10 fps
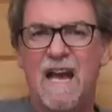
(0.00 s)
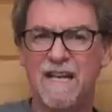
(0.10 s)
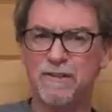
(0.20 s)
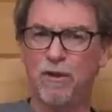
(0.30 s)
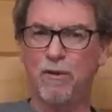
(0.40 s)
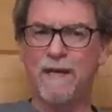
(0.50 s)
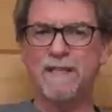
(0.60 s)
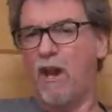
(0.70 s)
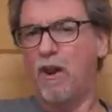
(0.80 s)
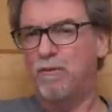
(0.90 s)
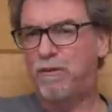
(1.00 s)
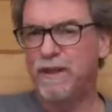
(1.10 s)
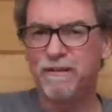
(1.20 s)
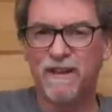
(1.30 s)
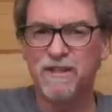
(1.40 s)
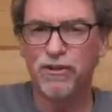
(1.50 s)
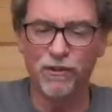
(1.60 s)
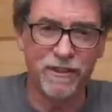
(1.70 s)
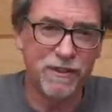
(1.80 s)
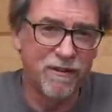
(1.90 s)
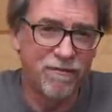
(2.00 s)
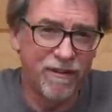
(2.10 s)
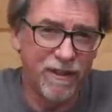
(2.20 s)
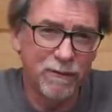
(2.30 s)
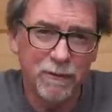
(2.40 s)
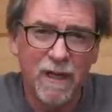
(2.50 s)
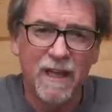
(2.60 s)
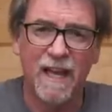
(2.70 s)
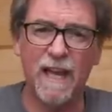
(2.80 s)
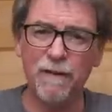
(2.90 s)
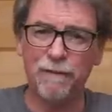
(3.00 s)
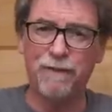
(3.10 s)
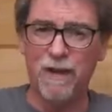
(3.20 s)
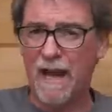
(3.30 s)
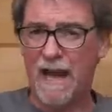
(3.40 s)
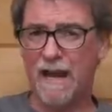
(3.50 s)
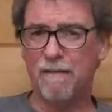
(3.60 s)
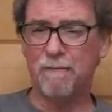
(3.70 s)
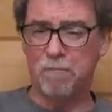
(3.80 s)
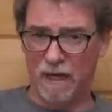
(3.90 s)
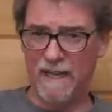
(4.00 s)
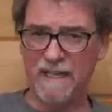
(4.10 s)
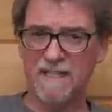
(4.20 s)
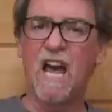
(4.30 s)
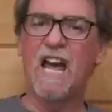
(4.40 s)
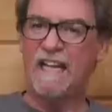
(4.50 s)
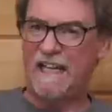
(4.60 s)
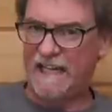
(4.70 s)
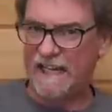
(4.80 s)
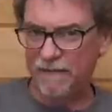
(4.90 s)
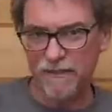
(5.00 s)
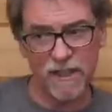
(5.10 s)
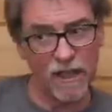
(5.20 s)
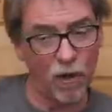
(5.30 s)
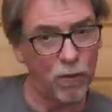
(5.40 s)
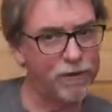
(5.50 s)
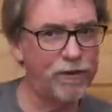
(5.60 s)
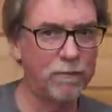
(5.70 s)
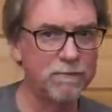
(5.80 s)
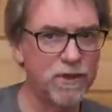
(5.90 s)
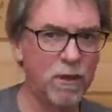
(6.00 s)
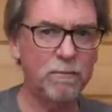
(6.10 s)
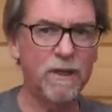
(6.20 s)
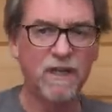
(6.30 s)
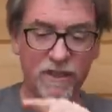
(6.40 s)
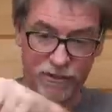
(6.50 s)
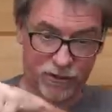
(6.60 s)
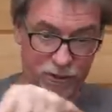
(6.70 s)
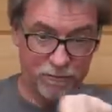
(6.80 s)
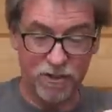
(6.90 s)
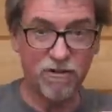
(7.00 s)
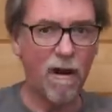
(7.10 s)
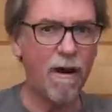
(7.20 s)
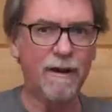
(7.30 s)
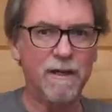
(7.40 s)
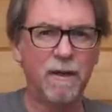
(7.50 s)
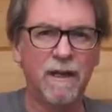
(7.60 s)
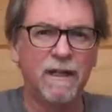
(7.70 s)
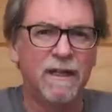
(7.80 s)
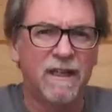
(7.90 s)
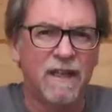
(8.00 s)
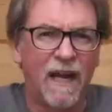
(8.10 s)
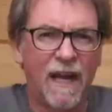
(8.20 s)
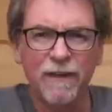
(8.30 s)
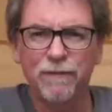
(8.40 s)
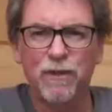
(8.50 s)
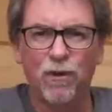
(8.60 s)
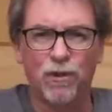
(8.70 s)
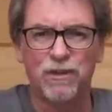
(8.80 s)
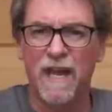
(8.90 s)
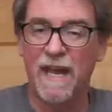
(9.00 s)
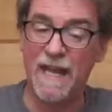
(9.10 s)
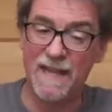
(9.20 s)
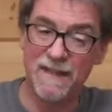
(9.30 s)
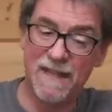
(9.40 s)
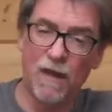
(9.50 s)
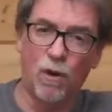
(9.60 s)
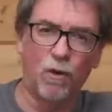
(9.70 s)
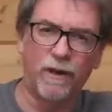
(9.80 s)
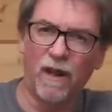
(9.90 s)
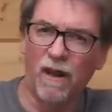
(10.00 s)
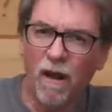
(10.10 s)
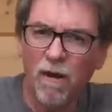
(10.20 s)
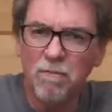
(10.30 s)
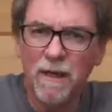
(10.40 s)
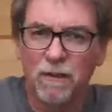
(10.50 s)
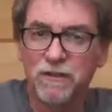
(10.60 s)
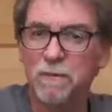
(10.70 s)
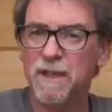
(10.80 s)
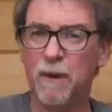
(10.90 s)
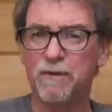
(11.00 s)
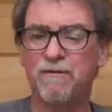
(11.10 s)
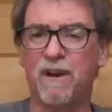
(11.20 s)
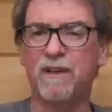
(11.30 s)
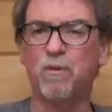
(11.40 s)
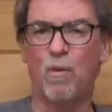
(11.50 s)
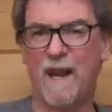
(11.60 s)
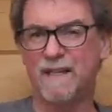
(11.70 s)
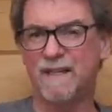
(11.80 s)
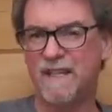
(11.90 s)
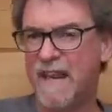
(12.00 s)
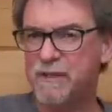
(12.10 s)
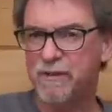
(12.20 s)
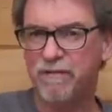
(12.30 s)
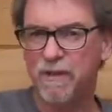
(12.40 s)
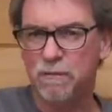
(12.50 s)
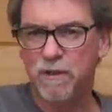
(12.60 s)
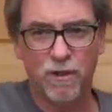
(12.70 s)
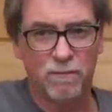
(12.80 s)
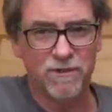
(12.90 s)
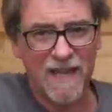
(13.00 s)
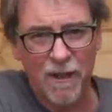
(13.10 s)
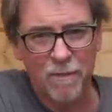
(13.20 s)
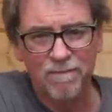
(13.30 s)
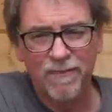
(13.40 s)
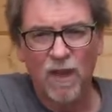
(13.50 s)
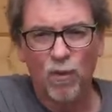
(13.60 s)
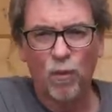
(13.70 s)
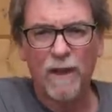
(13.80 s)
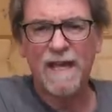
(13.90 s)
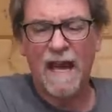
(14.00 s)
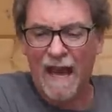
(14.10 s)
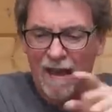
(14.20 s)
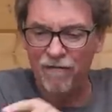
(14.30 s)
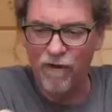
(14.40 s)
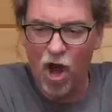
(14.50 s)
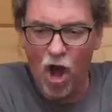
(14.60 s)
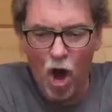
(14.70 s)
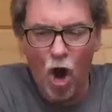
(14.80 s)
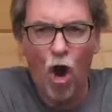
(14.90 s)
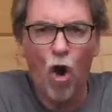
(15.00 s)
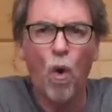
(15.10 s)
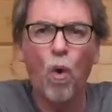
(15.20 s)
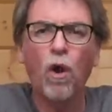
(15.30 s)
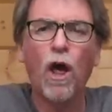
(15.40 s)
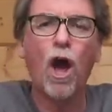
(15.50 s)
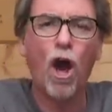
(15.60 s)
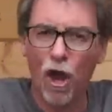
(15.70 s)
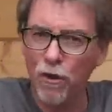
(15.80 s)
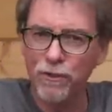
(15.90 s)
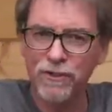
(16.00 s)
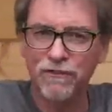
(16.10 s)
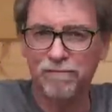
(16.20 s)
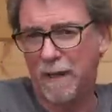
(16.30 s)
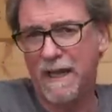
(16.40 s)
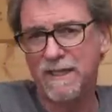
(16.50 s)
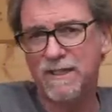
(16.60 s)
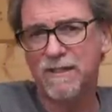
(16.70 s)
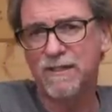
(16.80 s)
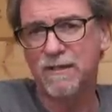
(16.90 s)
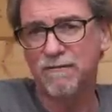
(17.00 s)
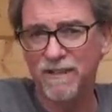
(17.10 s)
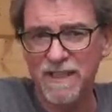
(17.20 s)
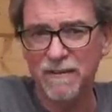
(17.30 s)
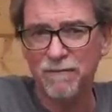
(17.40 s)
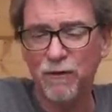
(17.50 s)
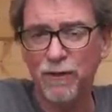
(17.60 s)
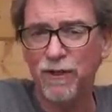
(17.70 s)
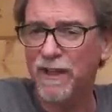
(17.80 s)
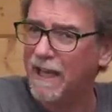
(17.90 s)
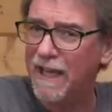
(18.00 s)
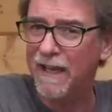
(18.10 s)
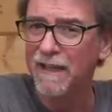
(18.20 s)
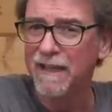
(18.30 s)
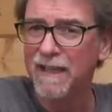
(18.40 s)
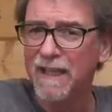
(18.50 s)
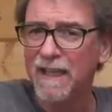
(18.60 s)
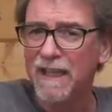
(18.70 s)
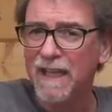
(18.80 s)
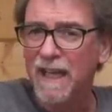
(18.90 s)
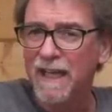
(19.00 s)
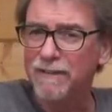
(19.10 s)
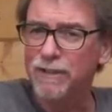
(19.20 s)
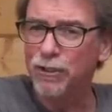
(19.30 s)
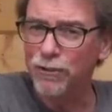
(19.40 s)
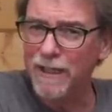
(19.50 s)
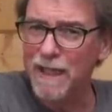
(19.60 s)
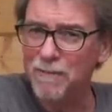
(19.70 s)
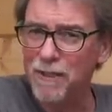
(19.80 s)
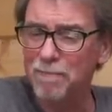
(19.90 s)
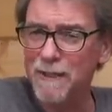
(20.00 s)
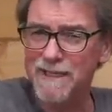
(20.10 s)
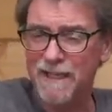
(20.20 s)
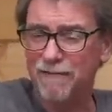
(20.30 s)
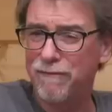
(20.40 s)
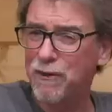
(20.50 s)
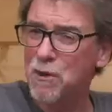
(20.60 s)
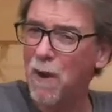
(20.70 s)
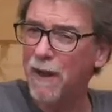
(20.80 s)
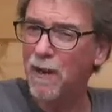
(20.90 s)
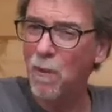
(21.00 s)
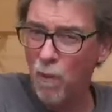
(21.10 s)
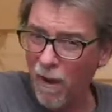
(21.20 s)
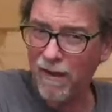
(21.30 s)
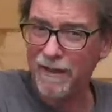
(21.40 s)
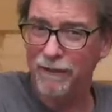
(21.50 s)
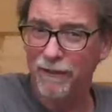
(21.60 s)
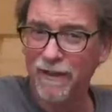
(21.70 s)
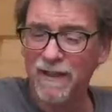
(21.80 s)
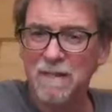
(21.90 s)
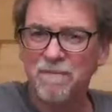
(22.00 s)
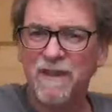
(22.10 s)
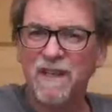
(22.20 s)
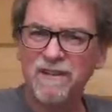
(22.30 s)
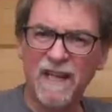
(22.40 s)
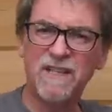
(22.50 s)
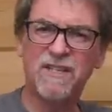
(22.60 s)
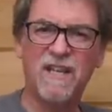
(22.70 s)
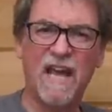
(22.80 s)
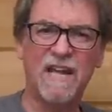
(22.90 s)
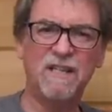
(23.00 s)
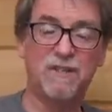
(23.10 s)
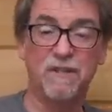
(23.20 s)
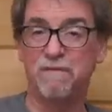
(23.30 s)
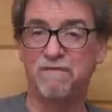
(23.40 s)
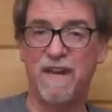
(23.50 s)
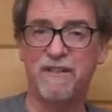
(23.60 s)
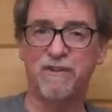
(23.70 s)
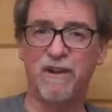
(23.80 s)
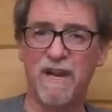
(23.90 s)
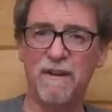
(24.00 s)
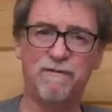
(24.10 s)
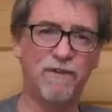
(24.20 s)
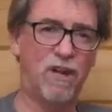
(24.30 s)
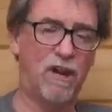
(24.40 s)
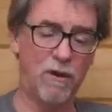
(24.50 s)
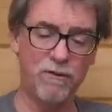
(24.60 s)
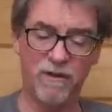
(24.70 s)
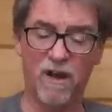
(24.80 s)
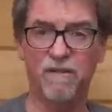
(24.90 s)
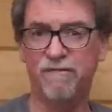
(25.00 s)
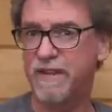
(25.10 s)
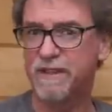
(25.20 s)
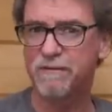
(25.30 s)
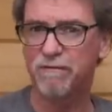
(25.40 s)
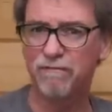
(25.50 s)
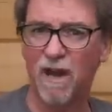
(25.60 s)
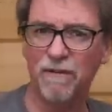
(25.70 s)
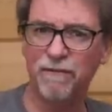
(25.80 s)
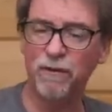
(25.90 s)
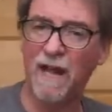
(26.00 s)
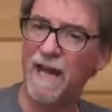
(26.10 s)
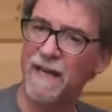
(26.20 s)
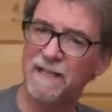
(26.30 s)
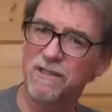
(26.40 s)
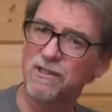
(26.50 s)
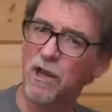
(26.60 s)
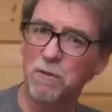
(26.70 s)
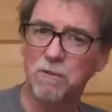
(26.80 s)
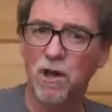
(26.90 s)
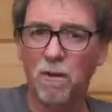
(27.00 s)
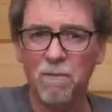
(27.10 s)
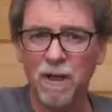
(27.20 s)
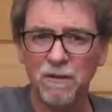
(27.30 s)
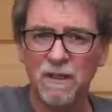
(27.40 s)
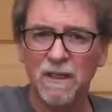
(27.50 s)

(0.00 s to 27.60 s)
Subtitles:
As always, hopefully you've enjoyed this review. If you have, please give us the old thumbs up, subscribe, and of course, hit the old alarm bell to be notified when the next review comes out. We have a whole host of places to visit for you here. And it should keep you busy for quite a while. Thanks again to Vector Air for the loan of this rifle and scope combo.